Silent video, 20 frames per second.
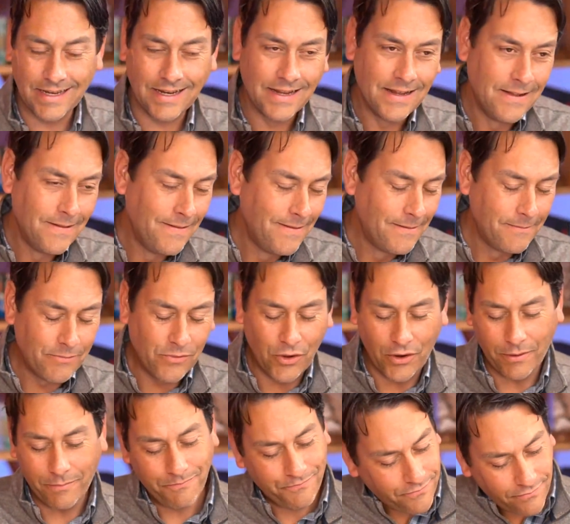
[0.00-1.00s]
look,
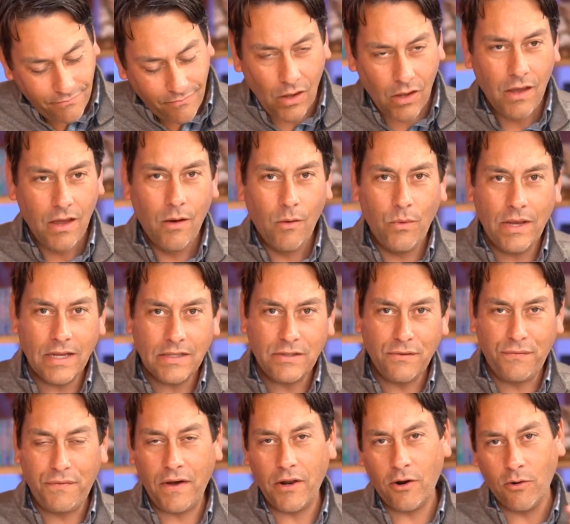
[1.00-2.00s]
we get
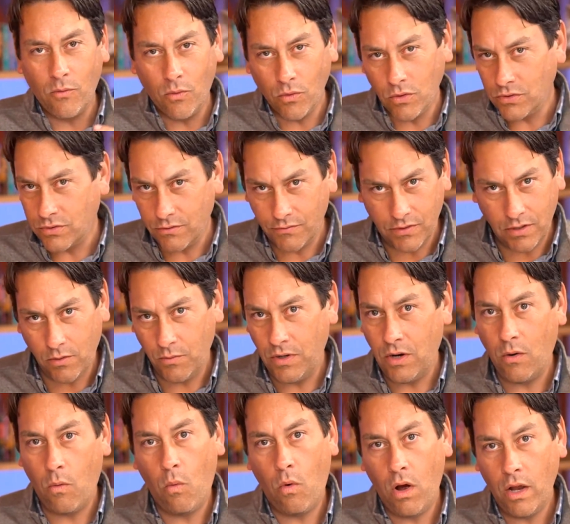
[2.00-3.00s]
to fight our wars over there. We
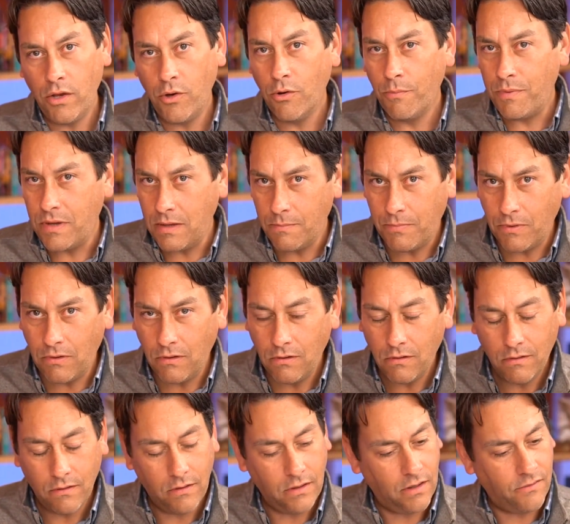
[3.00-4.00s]
don't want your
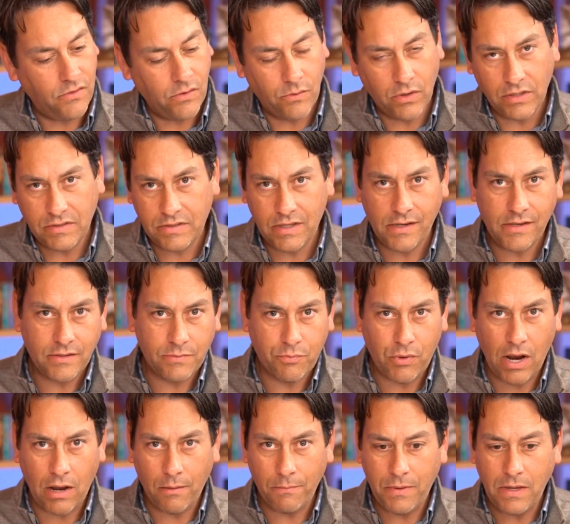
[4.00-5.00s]
people. If you want to send us
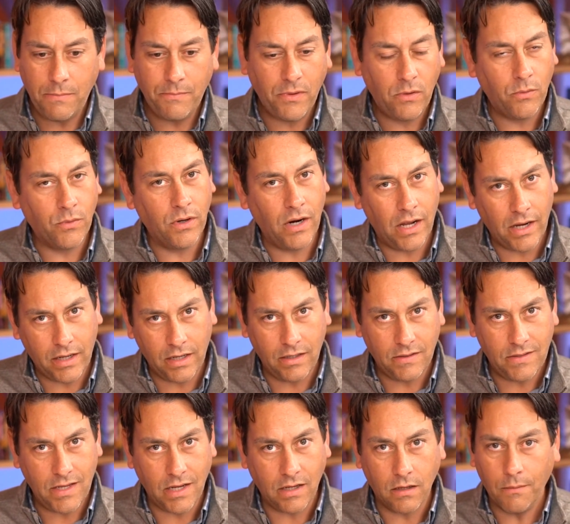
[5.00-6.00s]
brown people, we're not going
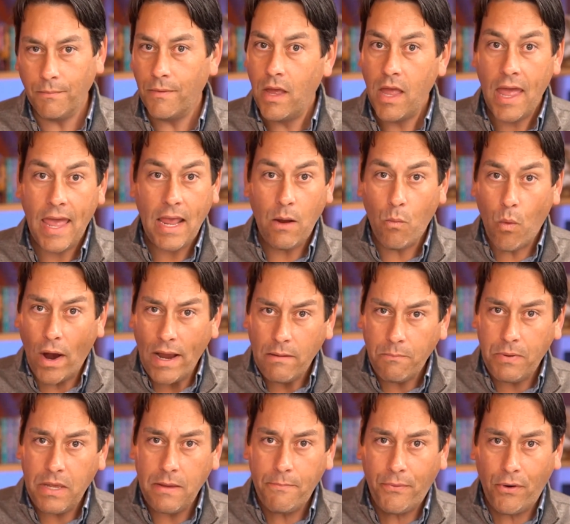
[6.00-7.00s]
to take them. Hey, white
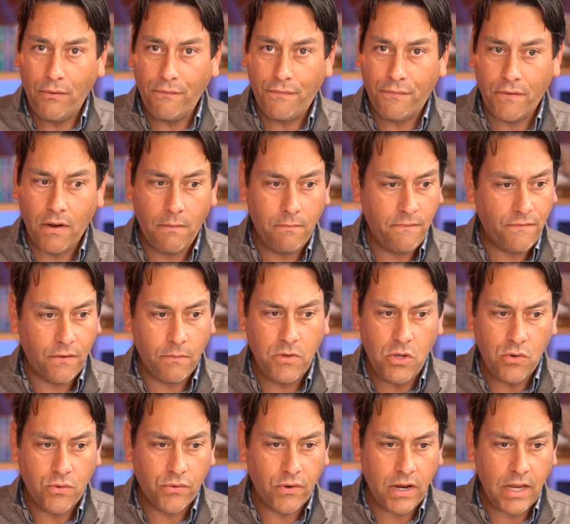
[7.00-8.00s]
well, people to- from, from
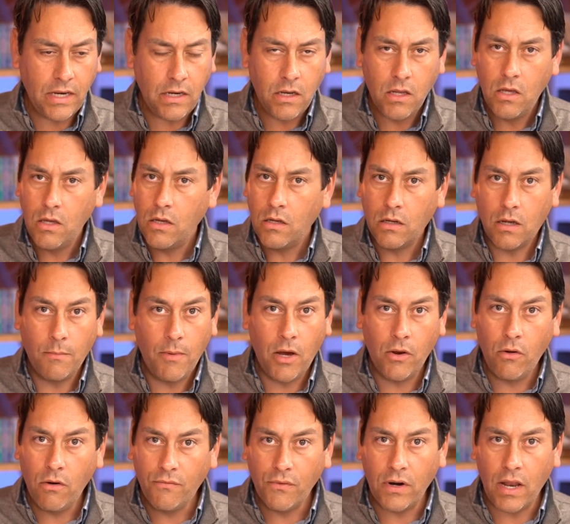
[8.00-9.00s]
Ukraine, Come
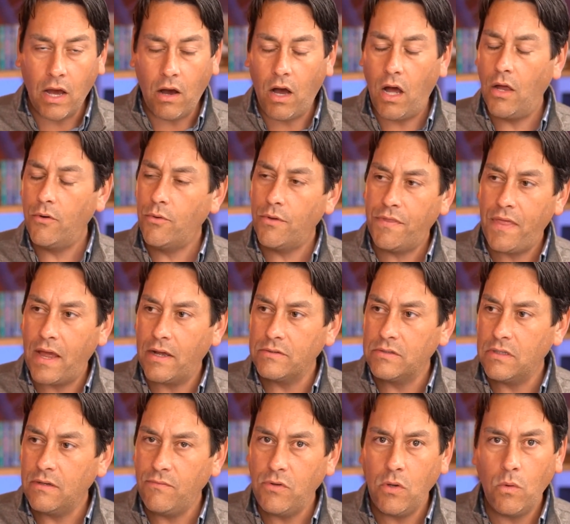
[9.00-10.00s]
on over now.
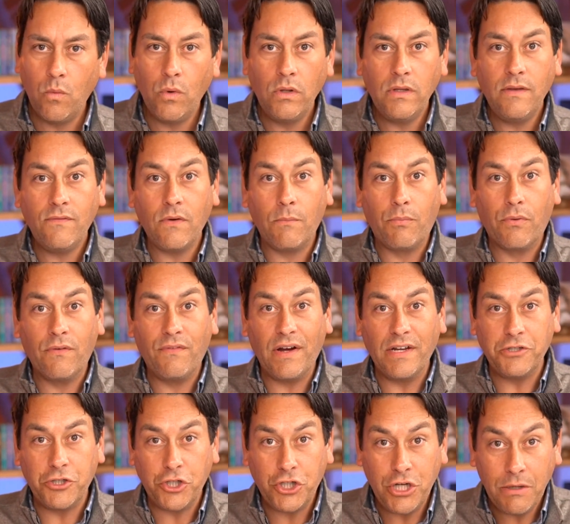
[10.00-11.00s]
100,000 of you. We'll even
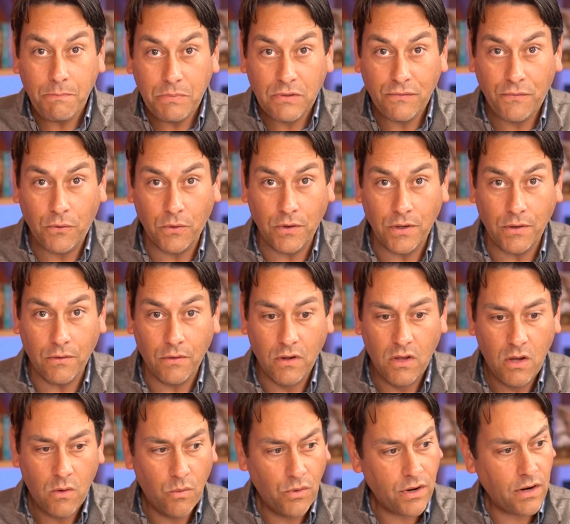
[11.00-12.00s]
provide ships for you.
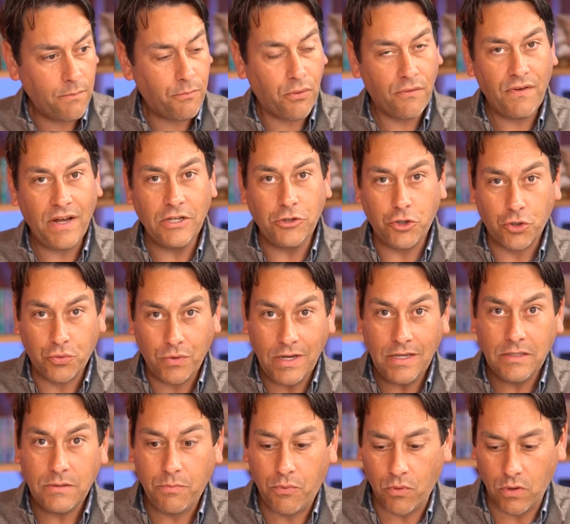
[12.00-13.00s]
We're going to provide
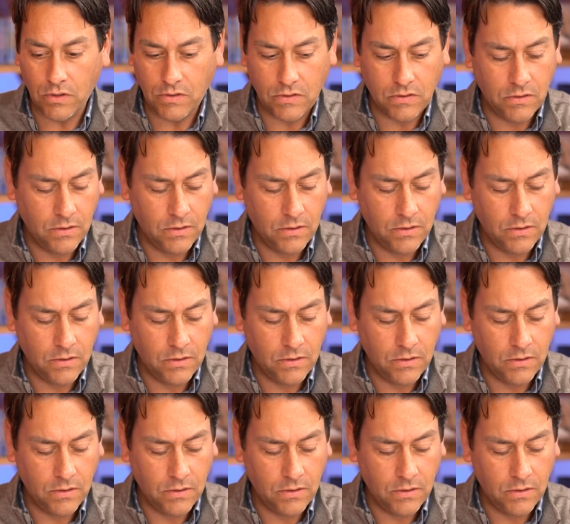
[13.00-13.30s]
transports.